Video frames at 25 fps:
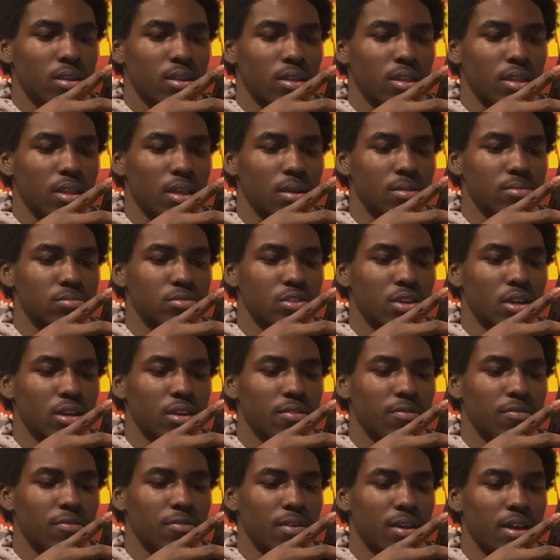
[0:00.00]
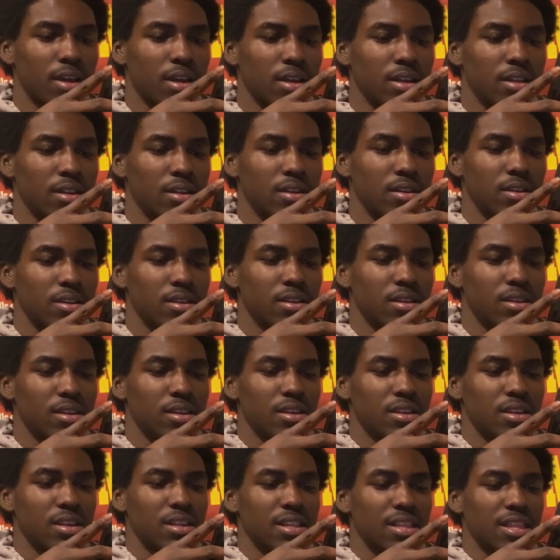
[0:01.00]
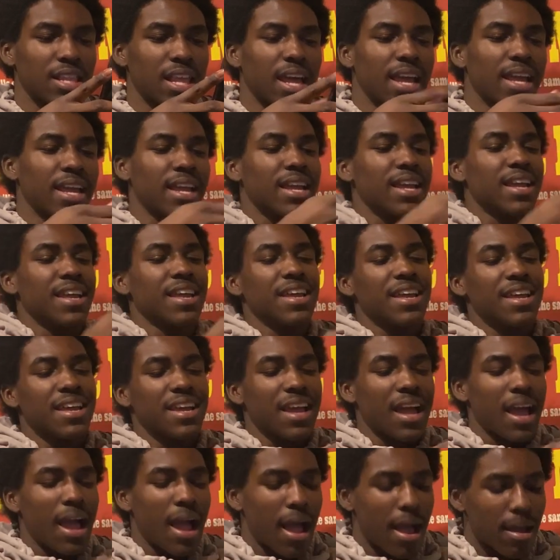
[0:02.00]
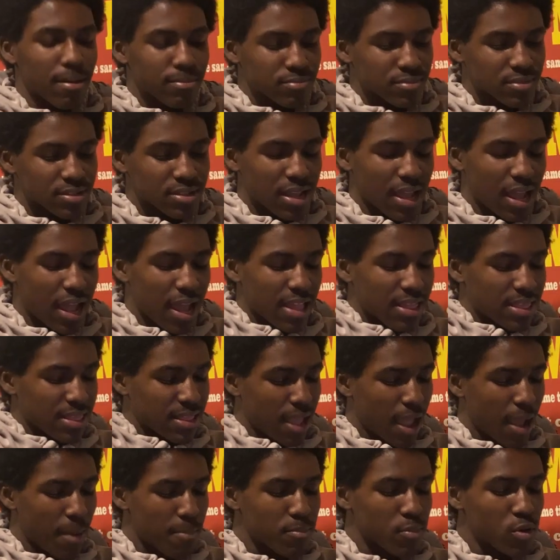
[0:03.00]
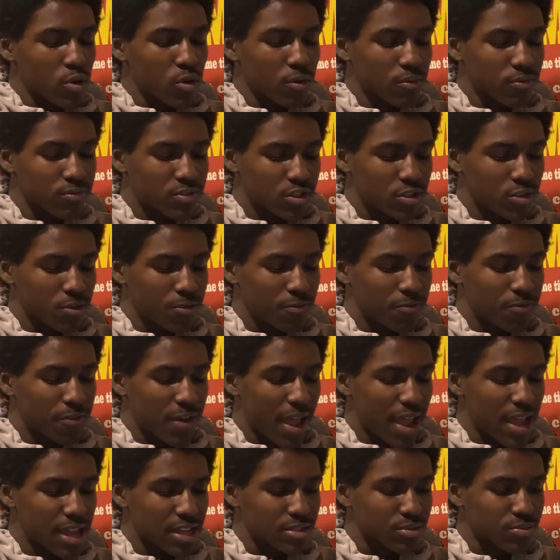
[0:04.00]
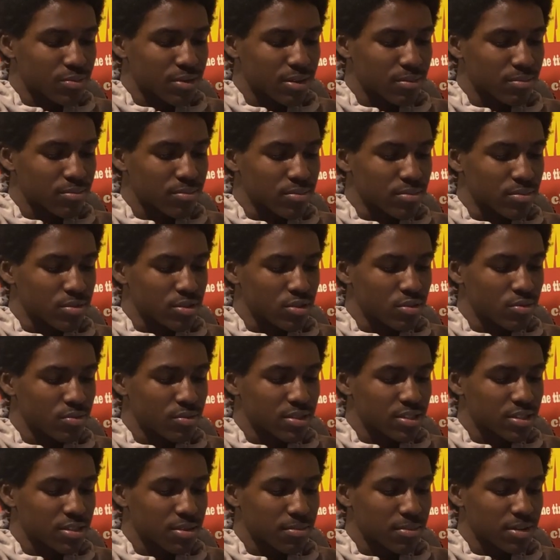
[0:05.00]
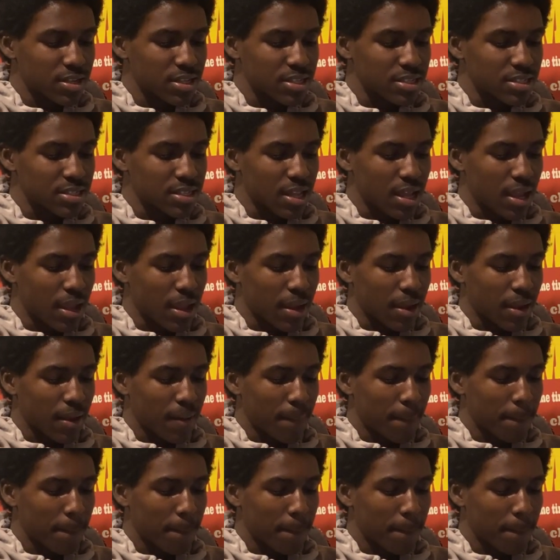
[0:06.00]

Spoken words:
yeah, I'm trying to find, like, I move too fast when I'm doing some of these, like,